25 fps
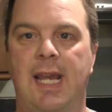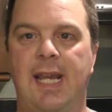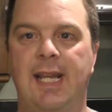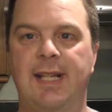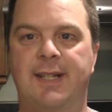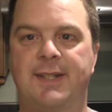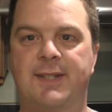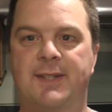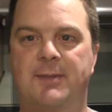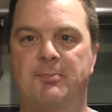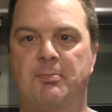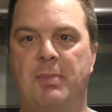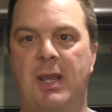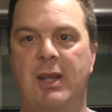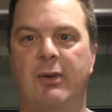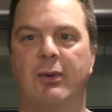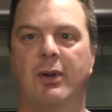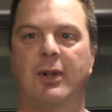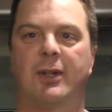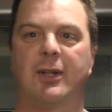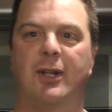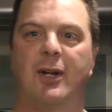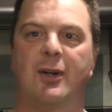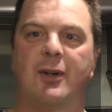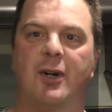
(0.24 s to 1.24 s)
It's beer
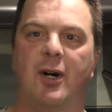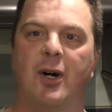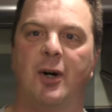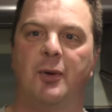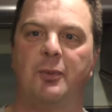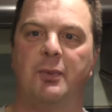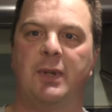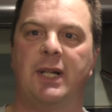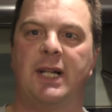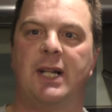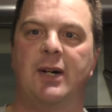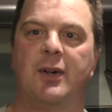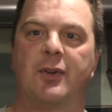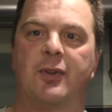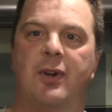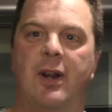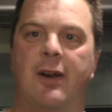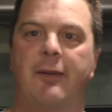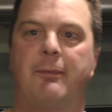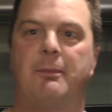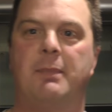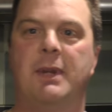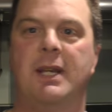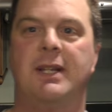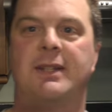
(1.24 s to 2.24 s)
o'clock on Real Ale
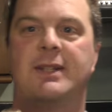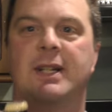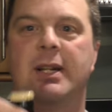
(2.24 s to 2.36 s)
Craft Beer.